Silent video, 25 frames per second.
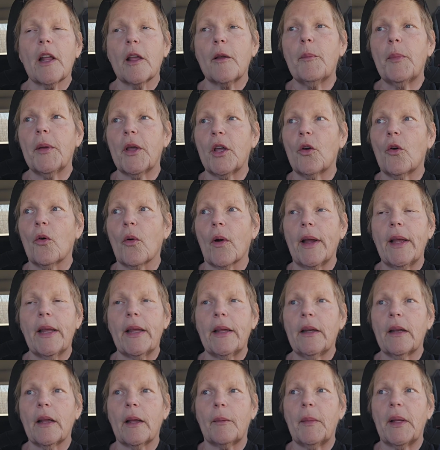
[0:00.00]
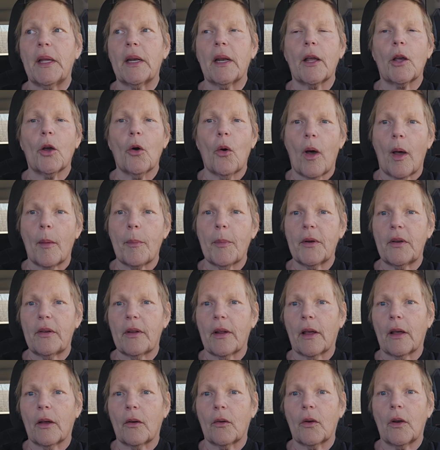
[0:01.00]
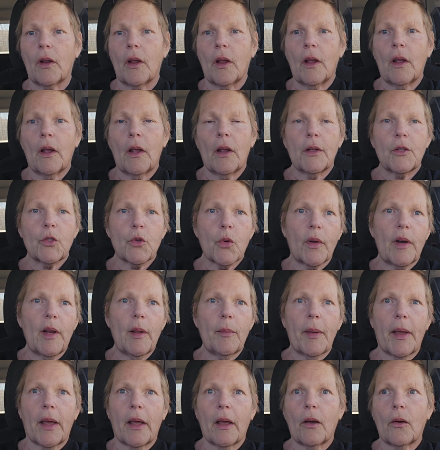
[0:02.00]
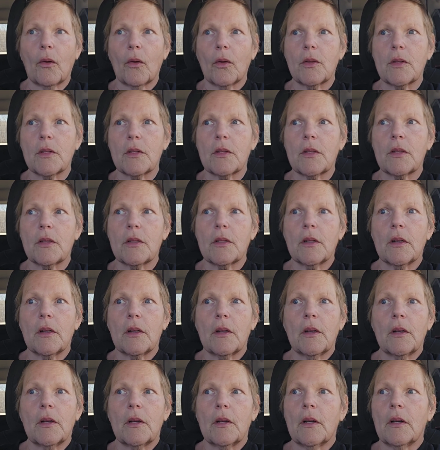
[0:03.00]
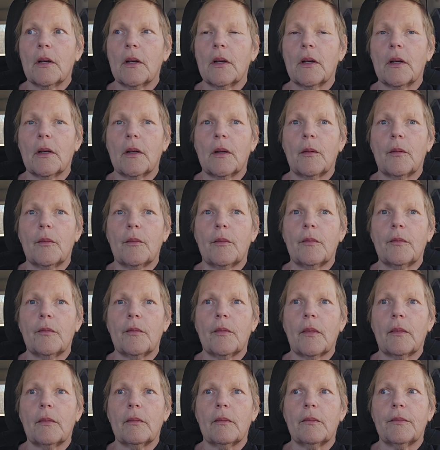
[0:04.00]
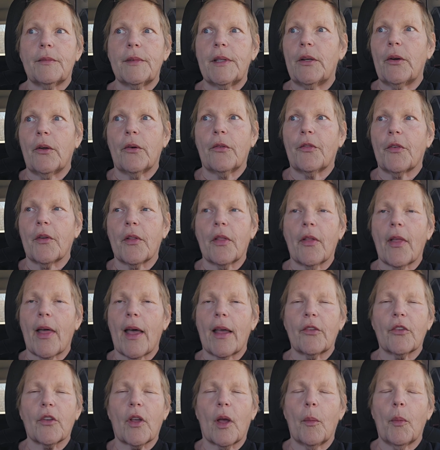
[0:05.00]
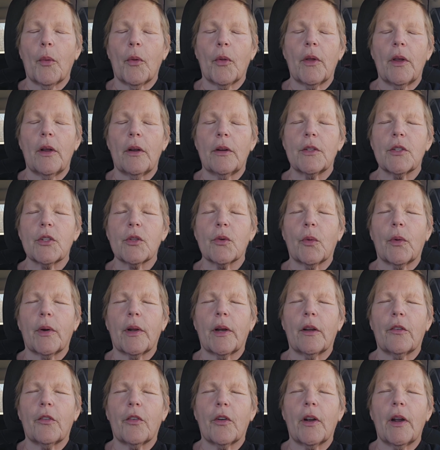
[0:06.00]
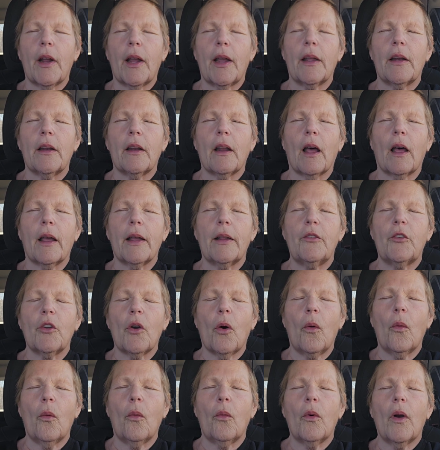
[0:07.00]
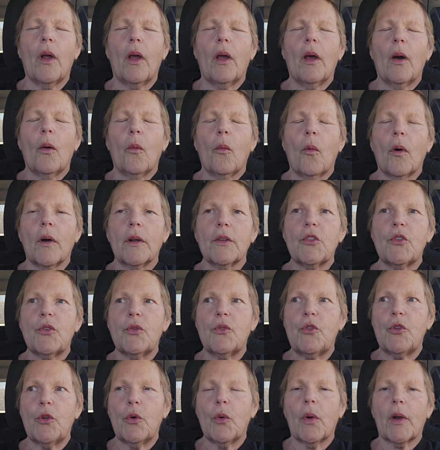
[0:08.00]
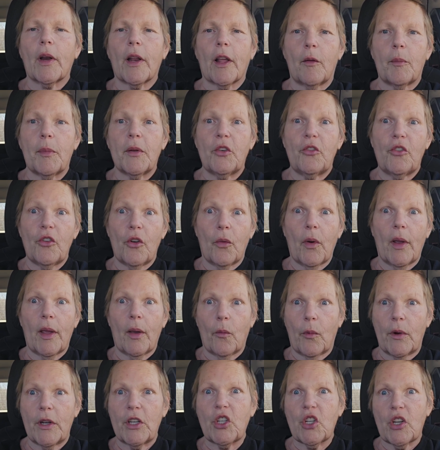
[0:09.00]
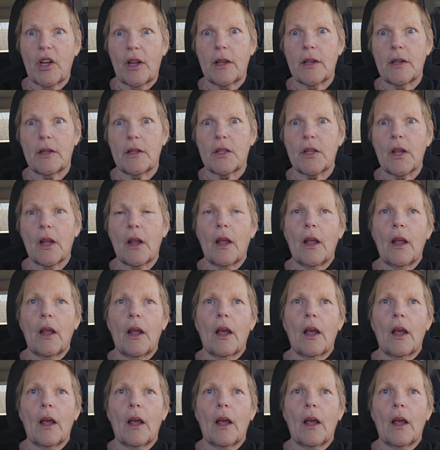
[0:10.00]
and I've been great. I mean, I go up and down 20 pounds, um, for the last couple of years or whatever. And I don't want to do what I've been doing, which is,